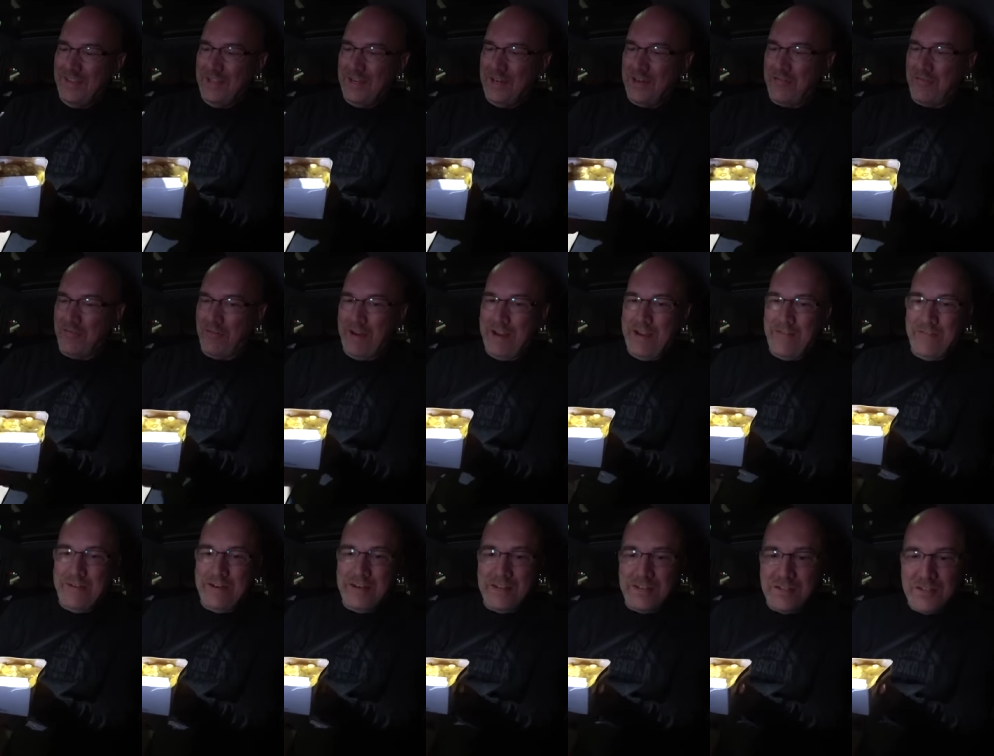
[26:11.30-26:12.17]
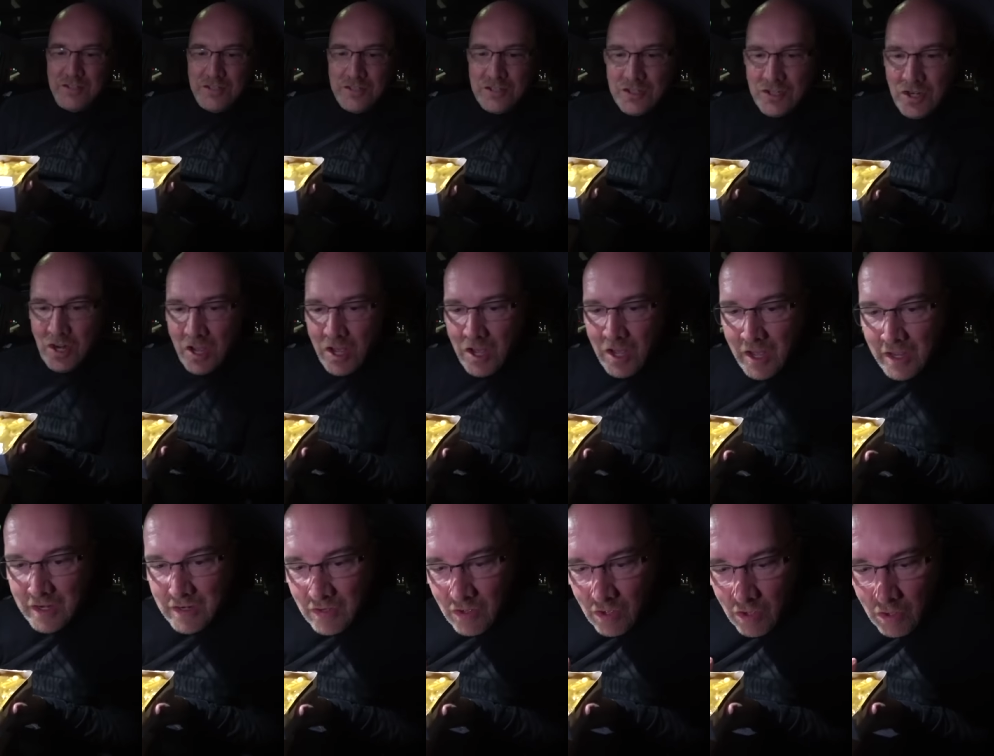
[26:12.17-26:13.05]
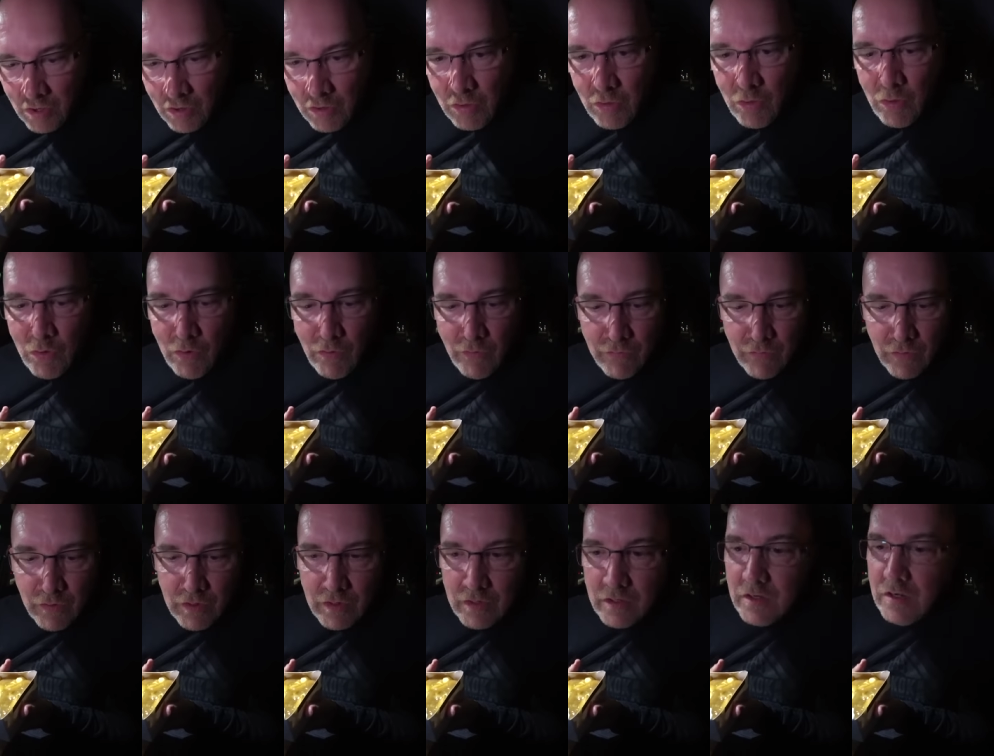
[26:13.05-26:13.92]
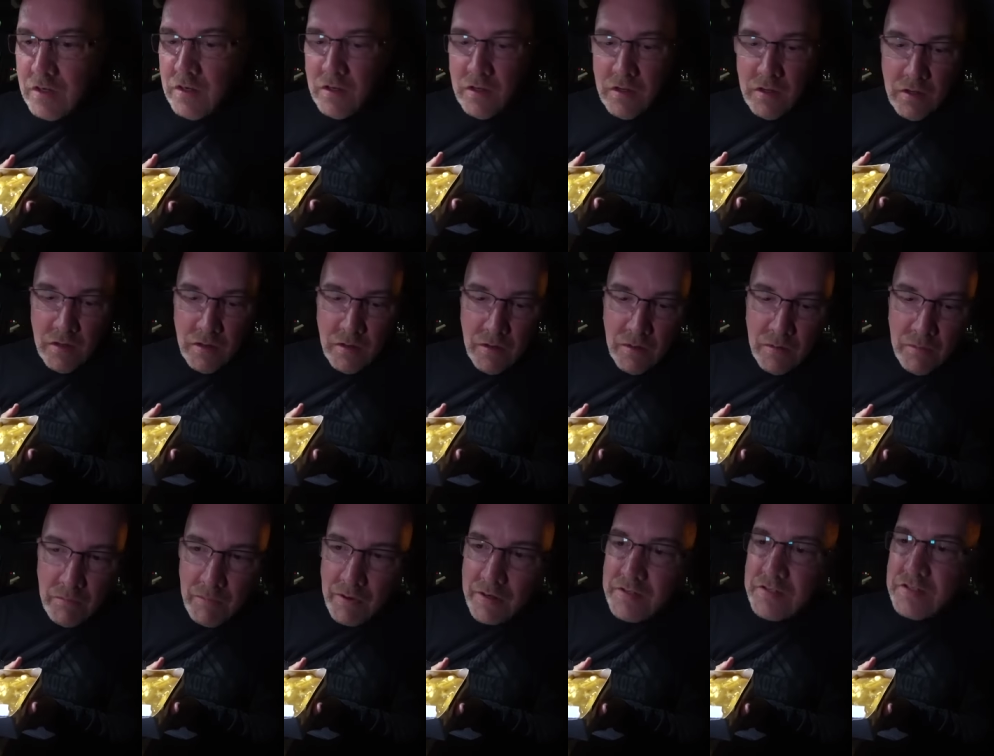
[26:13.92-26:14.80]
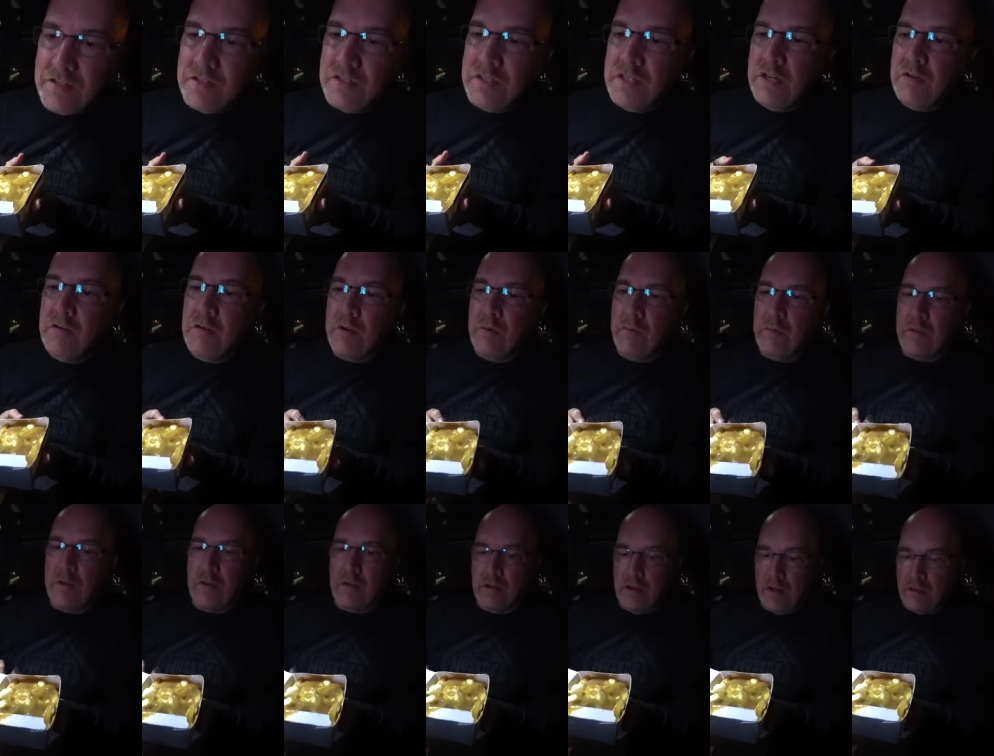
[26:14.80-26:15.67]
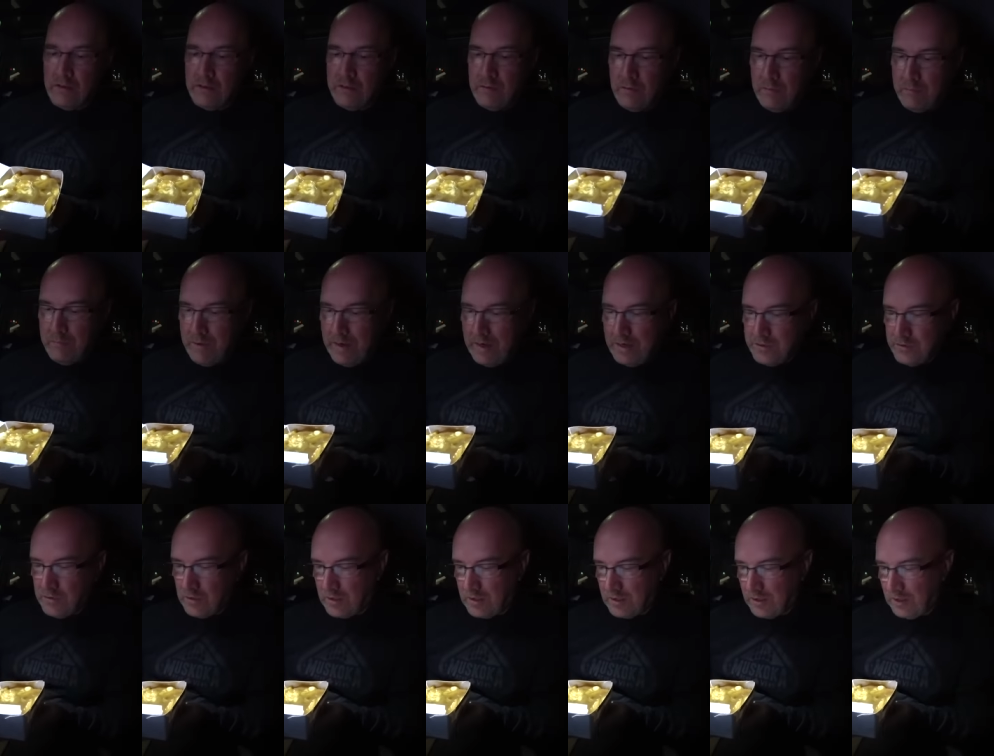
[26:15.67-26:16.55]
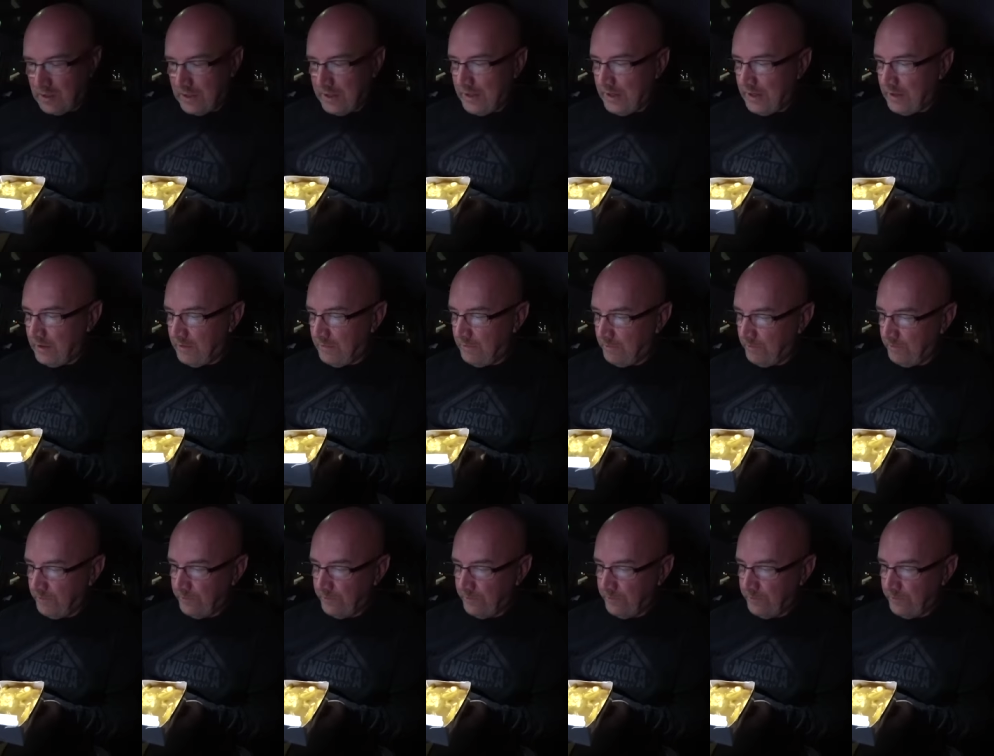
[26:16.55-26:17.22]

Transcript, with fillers: the gravy just shot all over my steering wheel. I had to do a major clean.